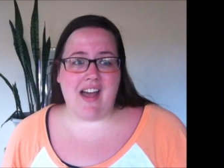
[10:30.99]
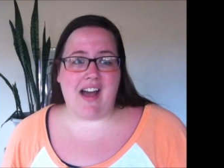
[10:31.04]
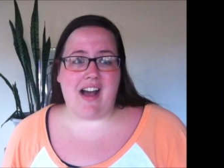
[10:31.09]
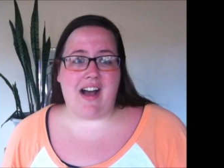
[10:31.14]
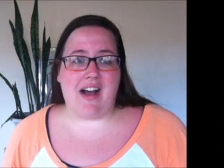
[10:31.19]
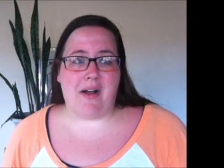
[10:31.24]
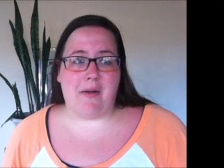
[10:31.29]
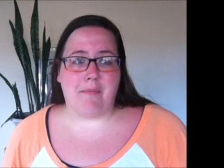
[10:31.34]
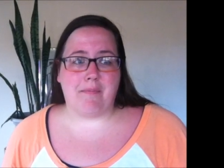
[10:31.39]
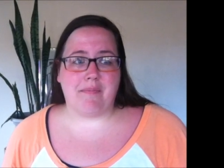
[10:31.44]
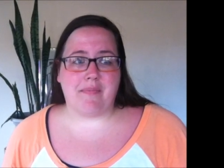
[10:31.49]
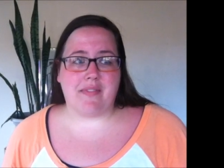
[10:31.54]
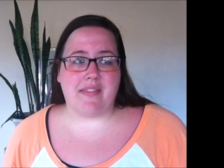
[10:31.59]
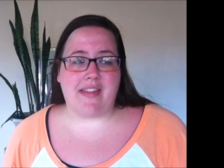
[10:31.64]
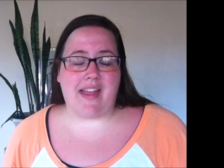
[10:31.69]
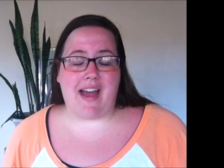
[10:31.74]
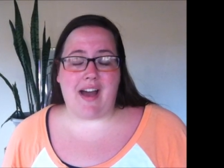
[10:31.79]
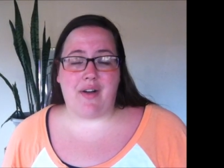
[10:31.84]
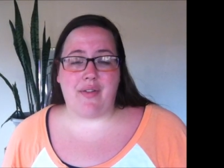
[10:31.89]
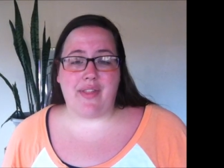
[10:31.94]
Um,
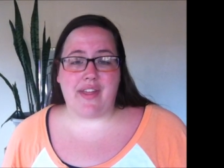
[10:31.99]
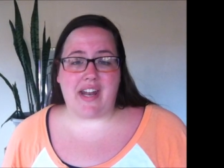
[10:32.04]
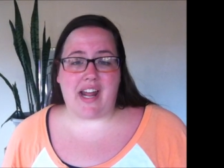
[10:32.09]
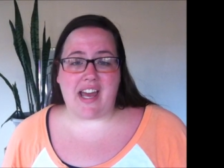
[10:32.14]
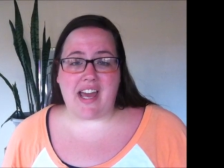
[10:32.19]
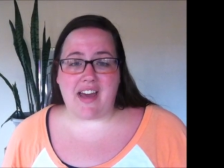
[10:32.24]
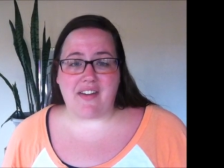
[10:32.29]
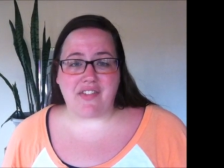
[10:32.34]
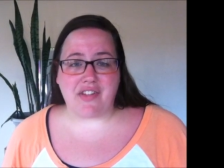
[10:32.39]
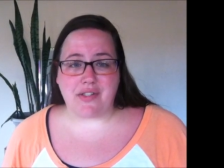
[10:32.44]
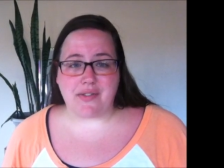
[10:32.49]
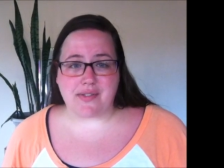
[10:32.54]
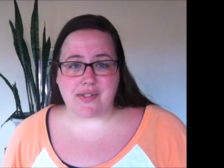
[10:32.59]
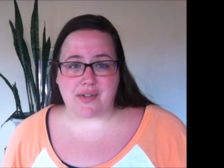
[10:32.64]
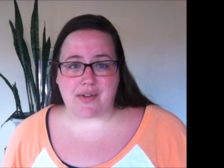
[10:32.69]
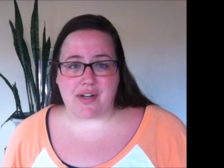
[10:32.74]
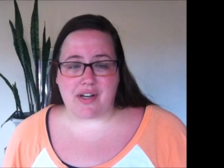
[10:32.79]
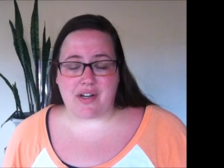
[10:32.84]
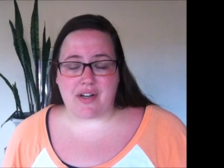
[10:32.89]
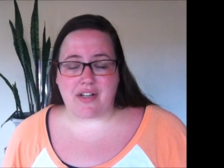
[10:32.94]
now that I haven't used a
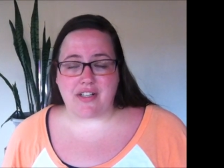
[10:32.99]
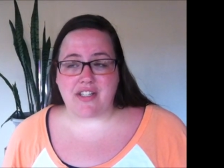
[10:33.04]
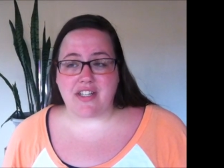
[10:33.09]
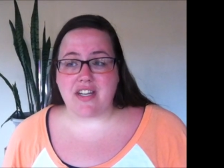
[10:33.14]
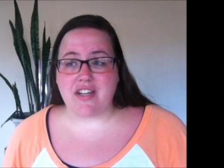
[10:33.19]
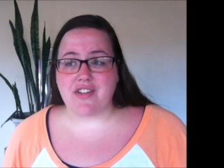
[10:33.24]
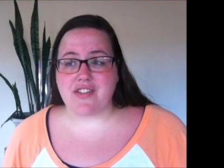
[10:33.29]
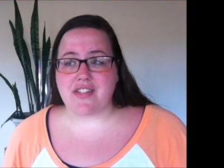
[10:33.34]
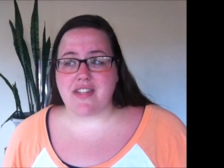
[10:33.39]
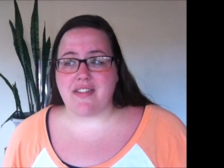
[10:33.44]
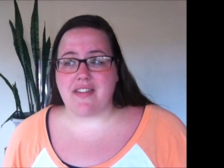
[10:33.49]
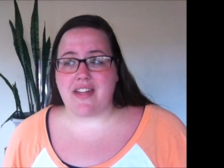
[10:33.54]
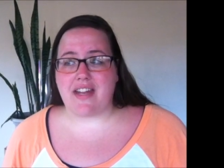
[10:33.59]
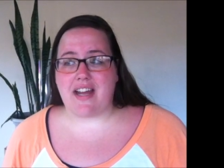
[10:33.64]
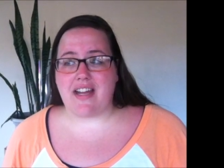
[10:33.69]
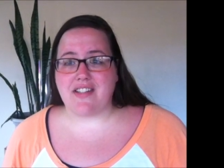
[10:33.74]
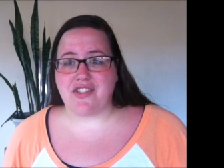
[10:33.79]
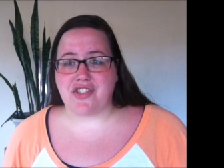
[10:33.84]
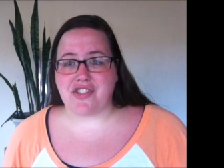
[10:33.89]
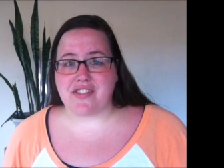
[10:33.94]
credit card in years and that
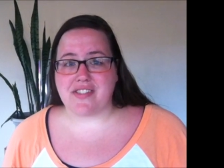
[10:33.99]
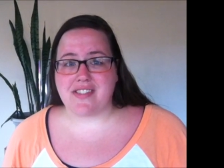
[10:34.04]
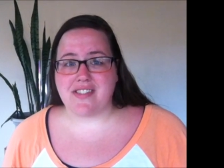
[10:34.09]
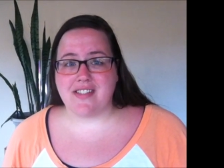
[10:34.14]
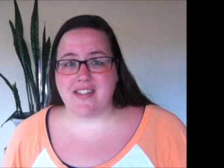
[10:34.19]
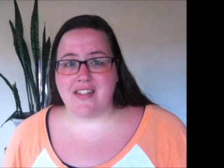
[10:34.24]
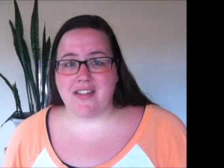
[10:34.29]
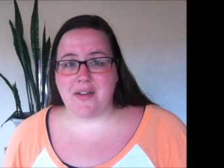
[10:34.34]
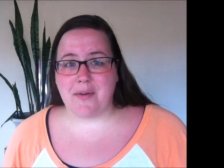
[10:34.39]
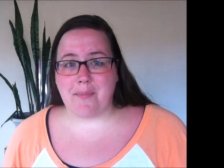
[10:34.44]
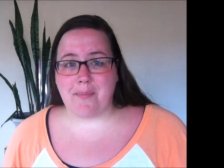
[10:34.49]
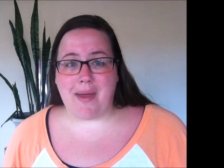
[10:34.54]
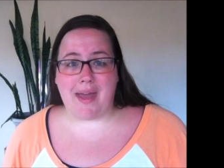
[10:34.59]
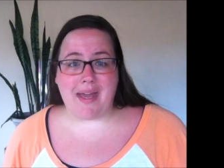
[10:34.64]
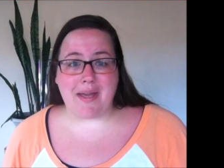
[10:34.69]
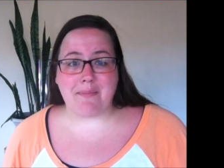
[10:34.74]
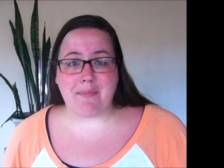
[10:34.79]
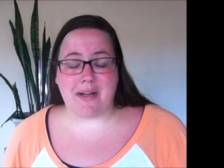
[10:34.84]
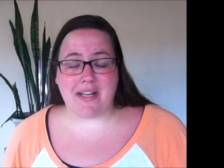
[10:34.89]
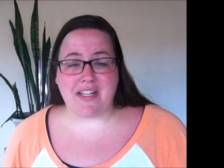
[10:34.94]
I just
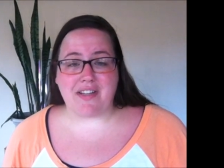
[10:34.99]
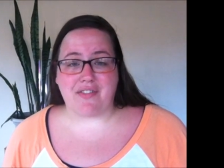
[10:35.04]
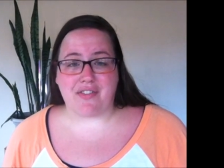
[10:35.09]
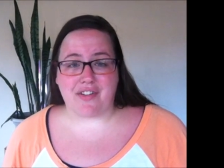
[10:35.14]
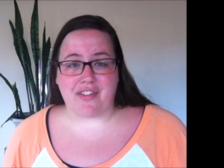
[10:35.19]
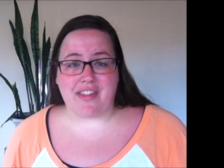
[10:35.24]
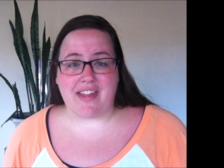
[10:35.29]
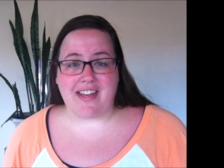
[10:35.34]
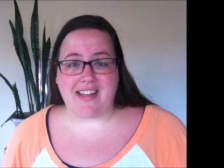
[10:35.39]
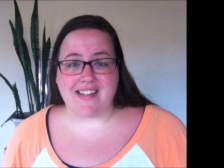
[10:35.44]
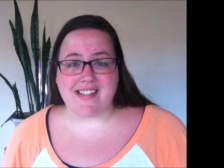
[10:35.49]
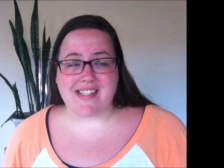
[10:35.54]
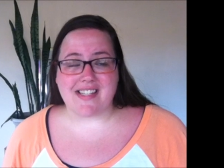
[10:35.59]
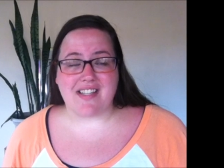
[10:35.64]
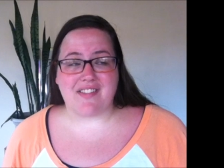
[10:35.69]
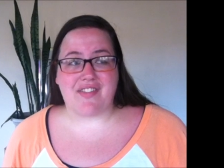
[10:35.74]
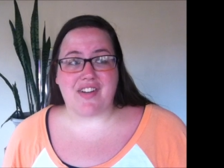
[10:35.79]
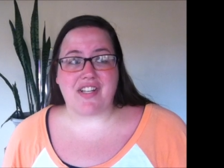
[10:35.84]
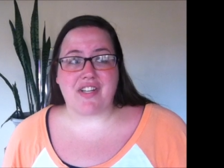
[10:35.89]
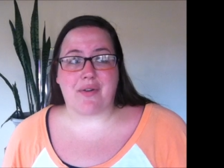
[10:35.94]
pay money for things,
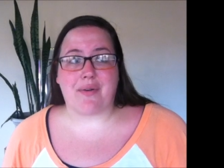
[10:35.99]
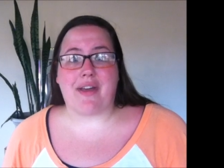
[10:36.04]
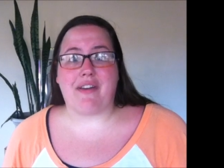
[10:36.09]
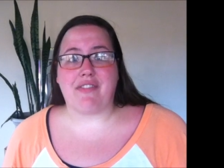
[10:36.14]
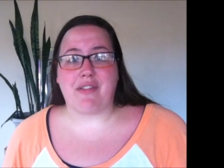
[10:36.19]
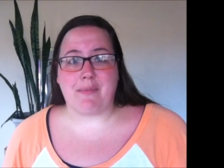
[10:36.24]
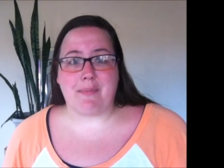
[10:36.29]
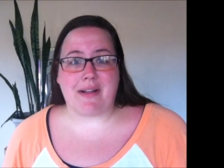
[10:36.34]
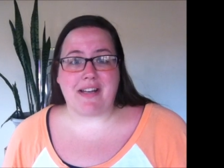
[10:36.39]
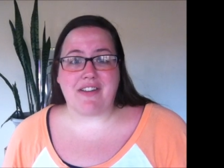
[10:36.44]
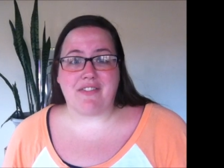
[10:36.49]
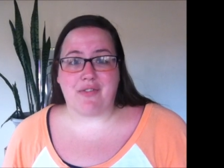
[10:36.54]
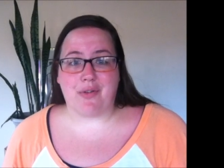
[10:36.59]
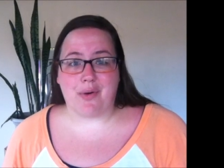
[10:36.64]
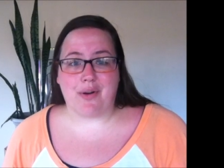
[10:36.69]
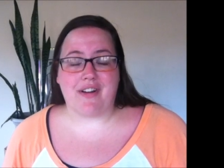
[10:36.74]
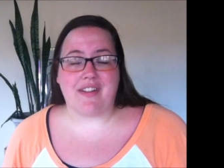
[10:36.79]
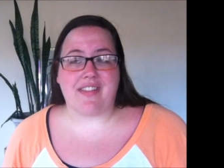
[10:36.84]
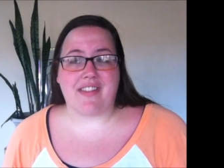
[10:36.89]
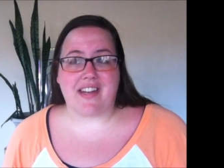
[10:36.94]
and if I don't have the money
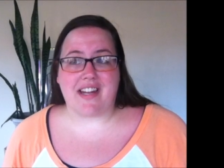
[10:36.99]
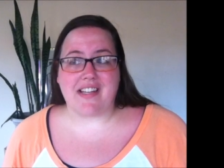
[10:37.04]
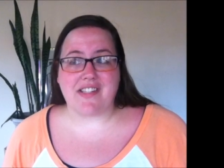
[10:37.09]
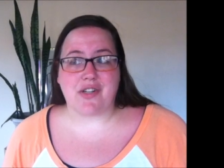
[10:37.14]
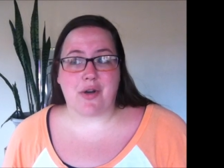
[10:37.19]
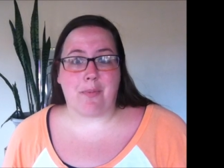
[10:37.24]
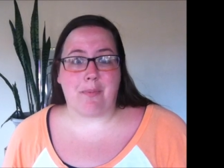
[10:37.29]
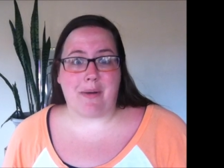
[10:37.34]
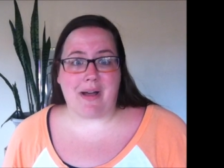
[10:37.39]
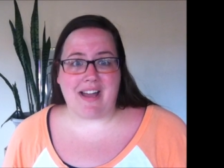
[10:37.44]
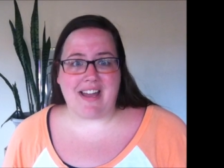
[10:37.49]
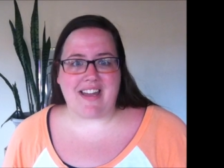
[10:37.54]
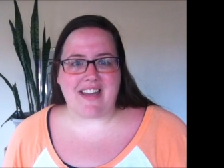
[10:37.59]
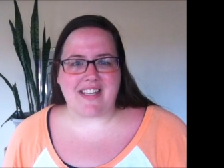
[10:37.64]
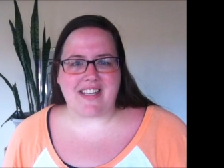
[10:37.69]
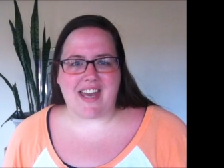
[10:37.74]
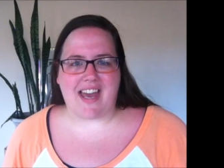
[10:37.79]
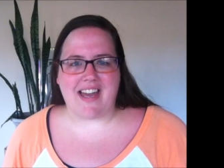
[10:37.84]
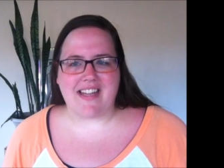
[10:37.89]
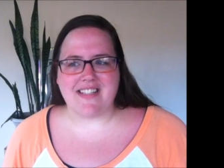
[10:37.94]
for it, then I don't buy
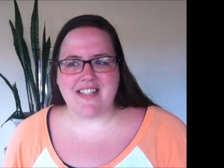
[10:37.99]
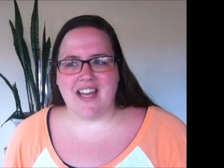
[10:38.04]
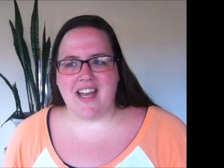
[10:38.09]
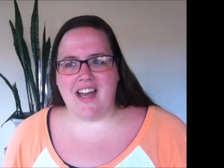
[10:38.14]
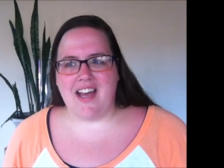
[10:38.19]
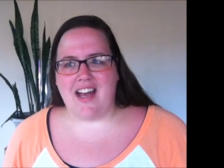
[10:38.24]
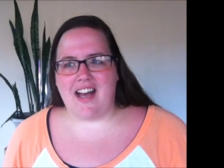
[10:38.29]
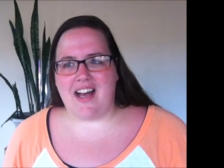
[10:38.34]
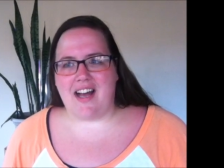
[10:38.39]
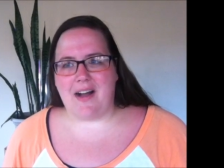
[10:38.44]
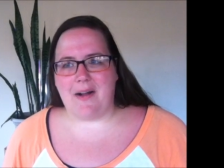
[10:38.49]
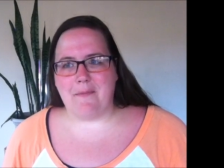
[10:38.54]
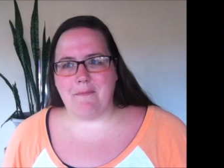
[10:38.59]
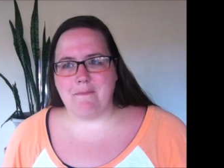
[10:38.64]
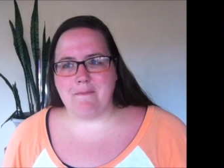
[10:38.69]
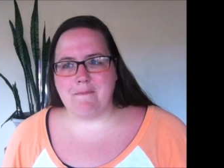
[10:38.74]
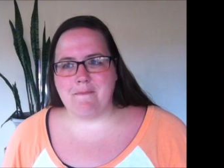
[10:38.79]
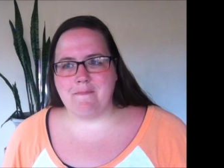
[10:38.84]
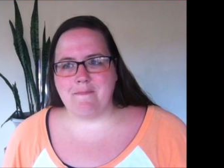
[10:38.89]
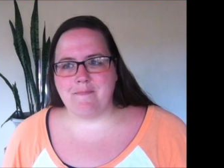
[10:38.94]
it yet.
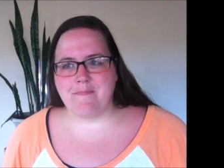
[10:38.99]
Um,